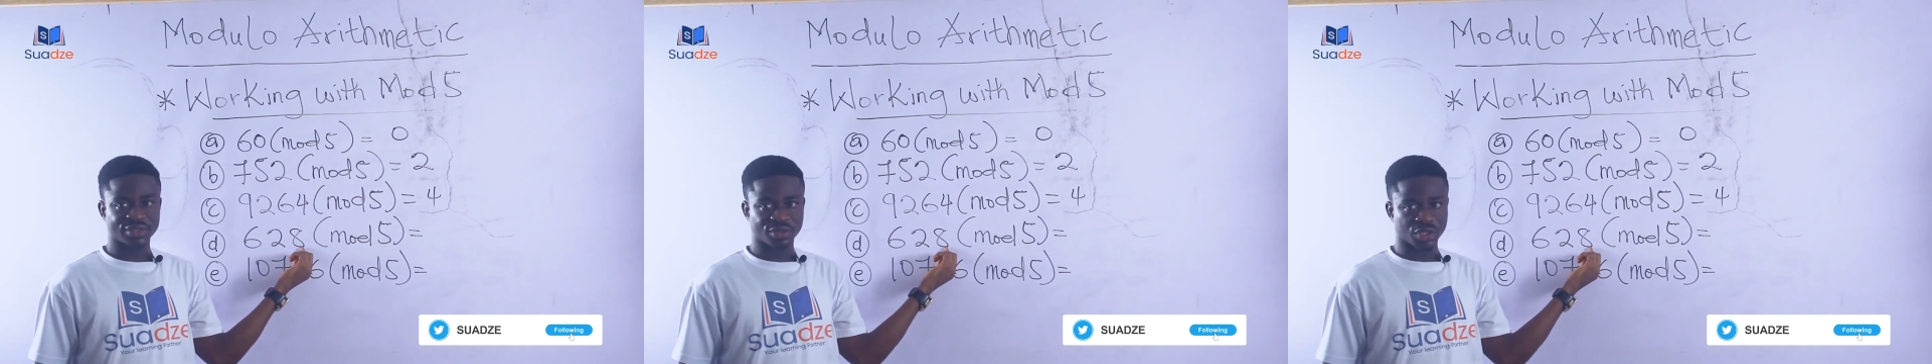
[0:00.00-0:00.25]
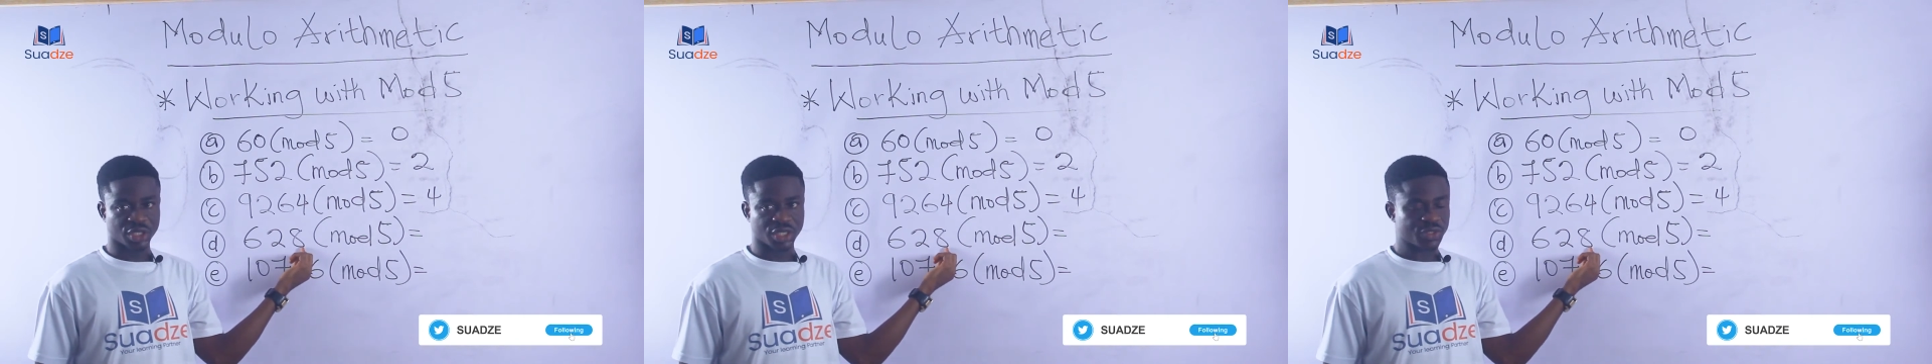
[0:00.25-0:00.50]

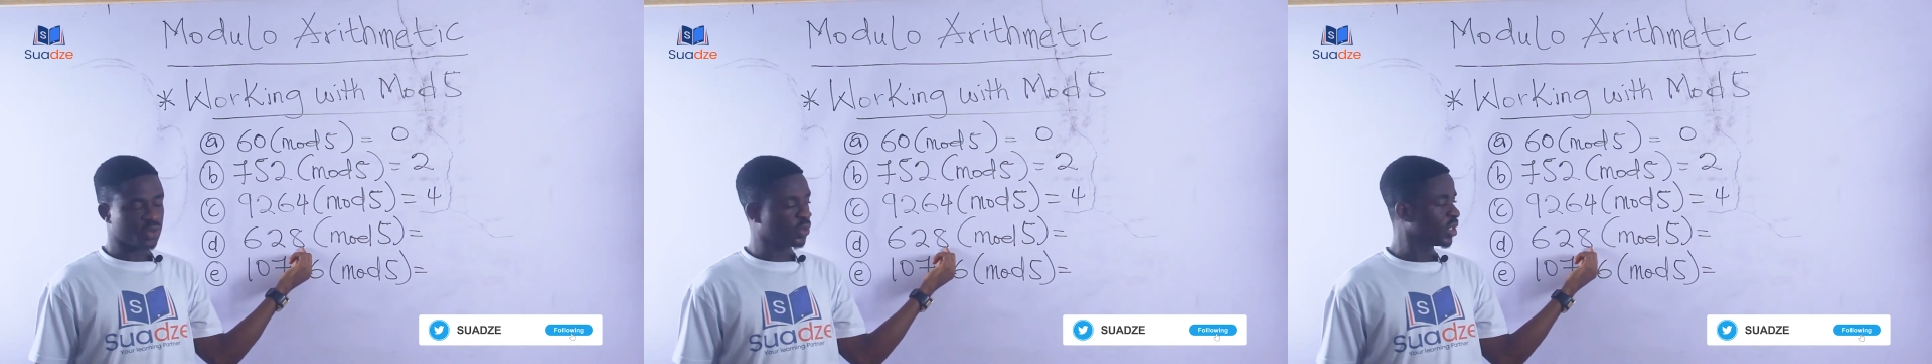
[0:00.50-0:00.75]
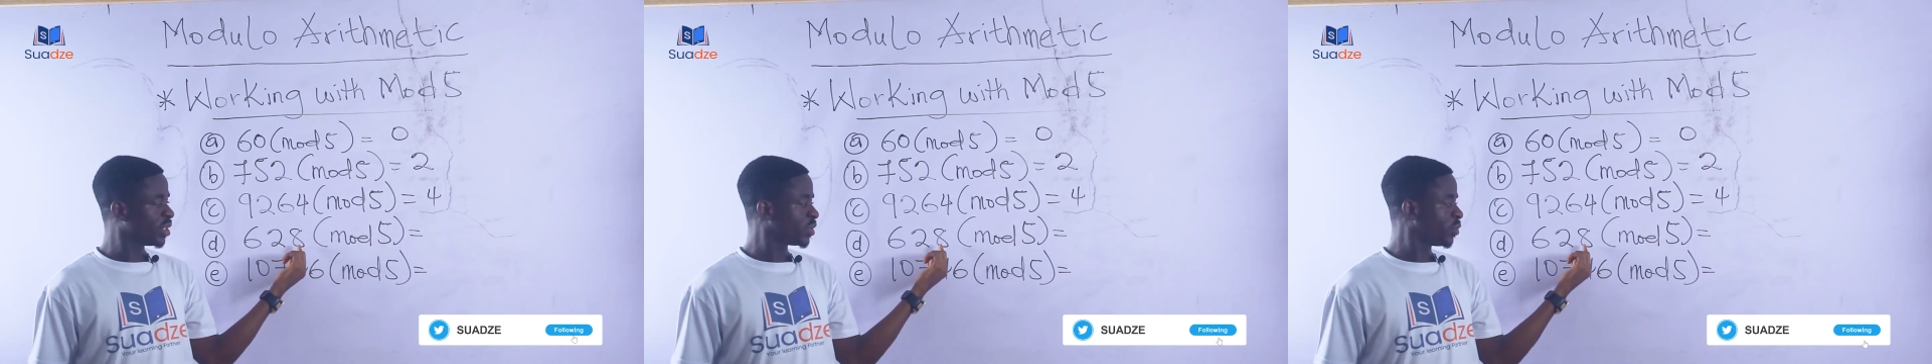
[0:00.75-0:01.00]
Okay,
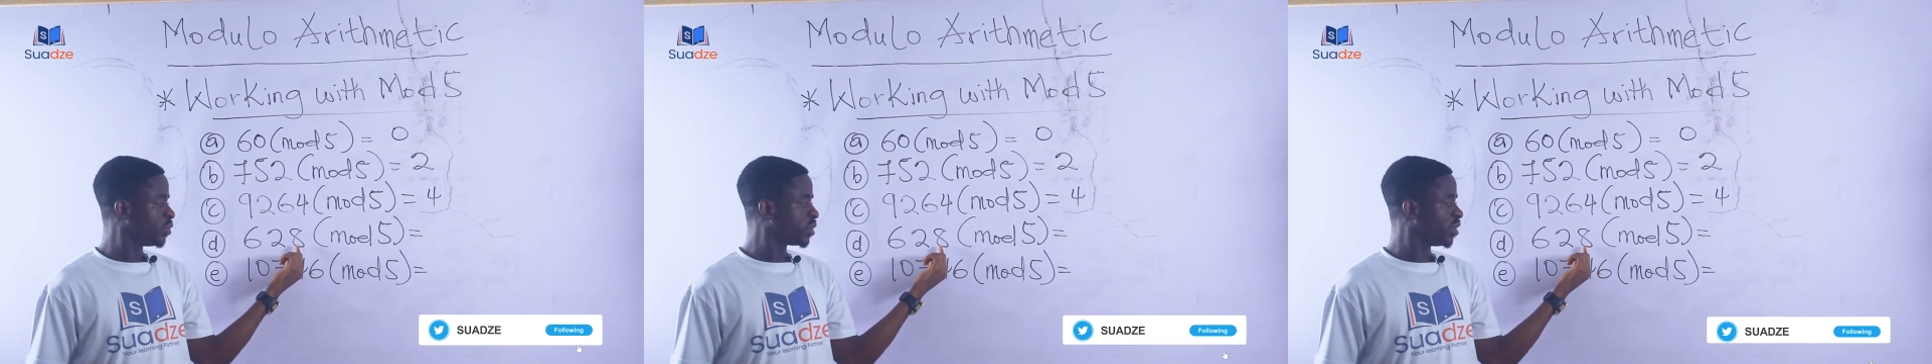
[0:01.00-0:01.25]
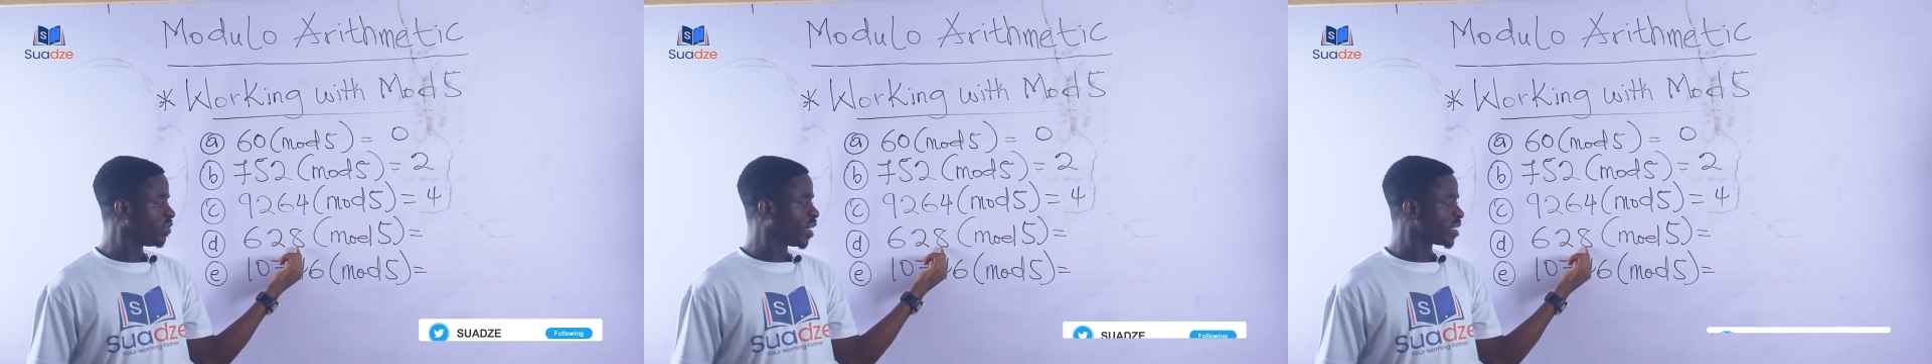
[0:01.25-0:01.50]
so this is going to
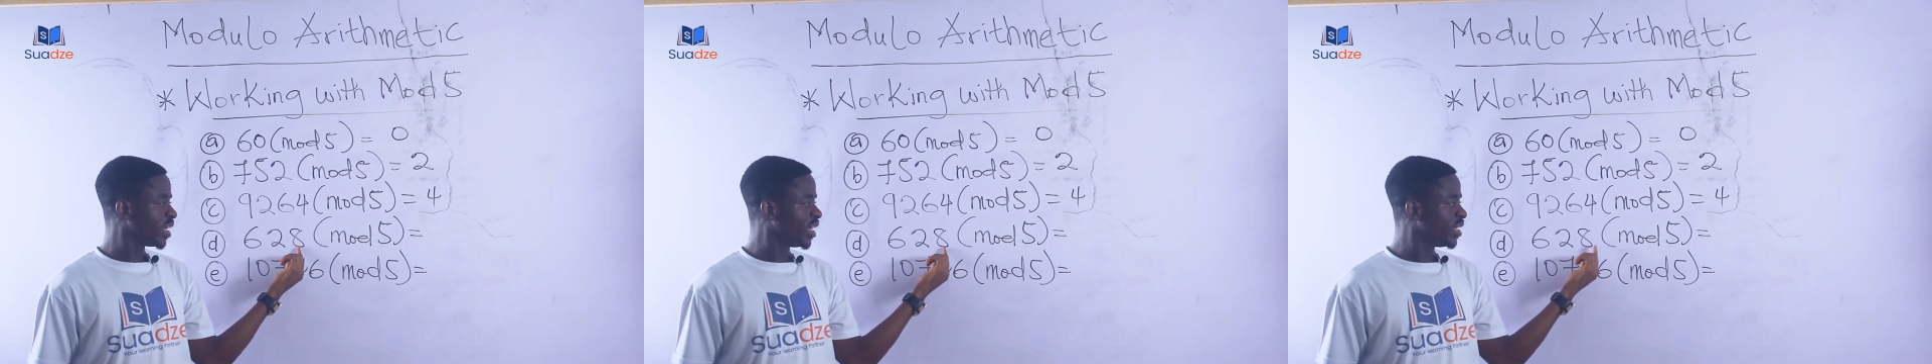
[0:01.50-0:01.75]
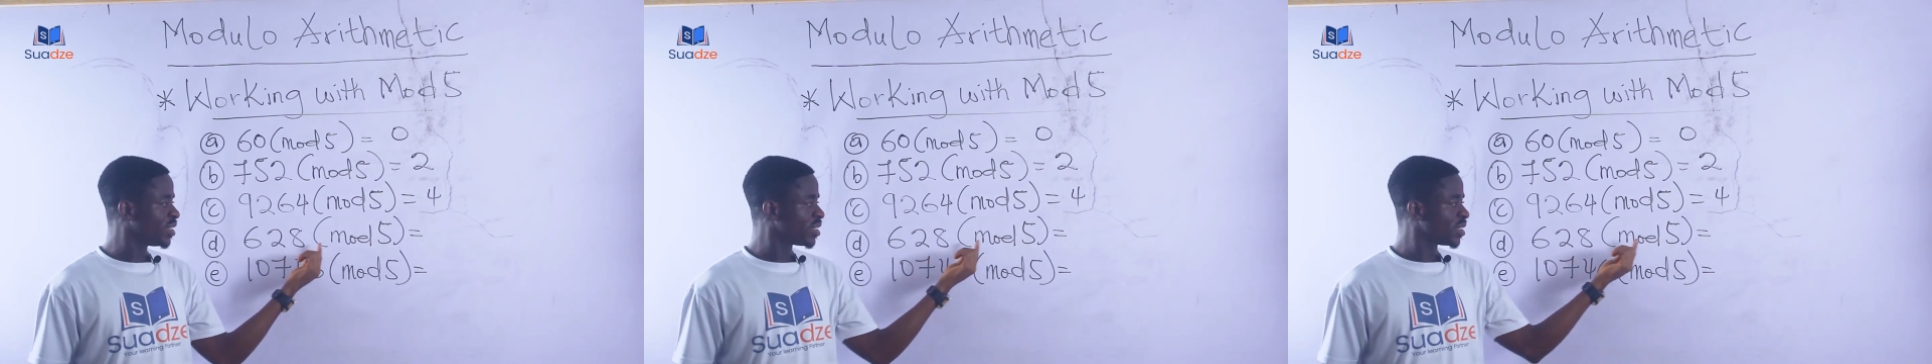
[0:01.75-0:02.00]
give us
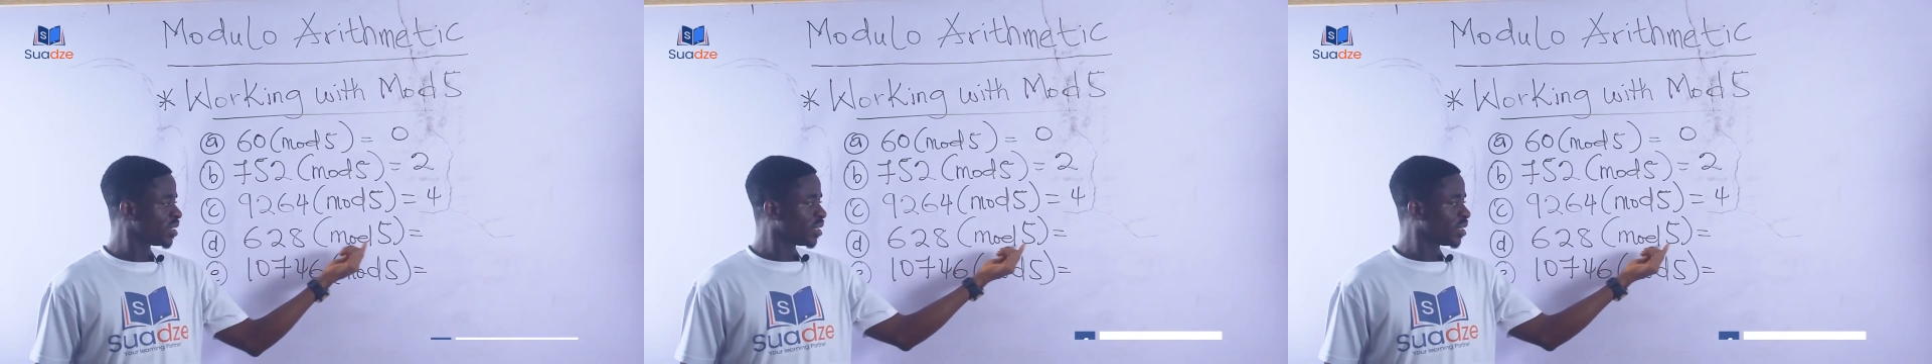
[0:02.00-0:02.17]
8